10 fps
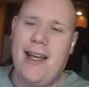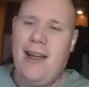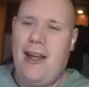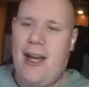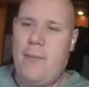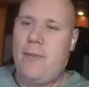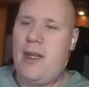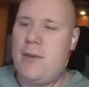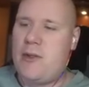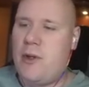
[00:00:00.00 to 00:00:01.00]
Yep,
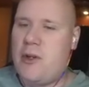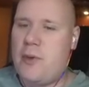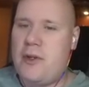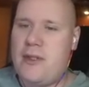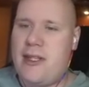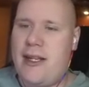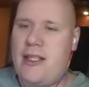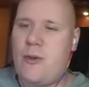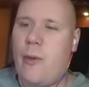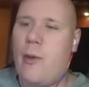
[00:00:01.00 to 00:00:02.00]
they must want to produce
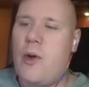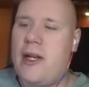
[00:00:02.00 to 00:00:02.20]
tanks where we wouldn't